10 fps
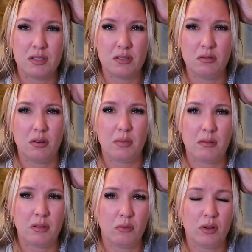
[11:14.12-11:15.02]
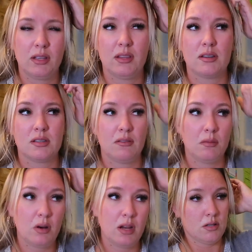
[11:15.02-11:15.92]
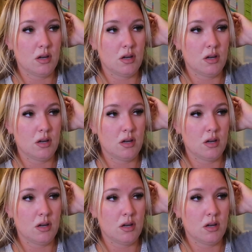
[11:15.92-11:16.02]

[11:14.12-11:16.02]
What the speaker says: sooner, probably more like Thanksgiving break.